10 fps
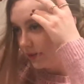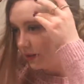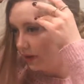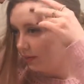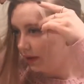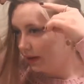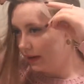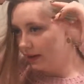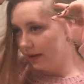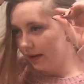we start
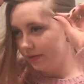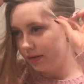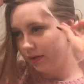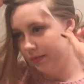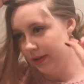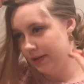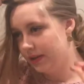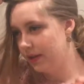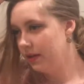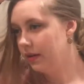braiding, I have a little
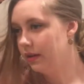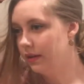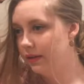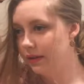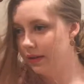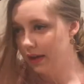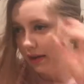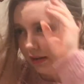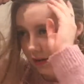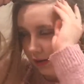piece here
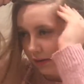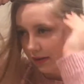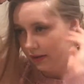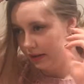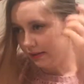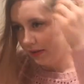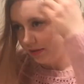that I'm going to leave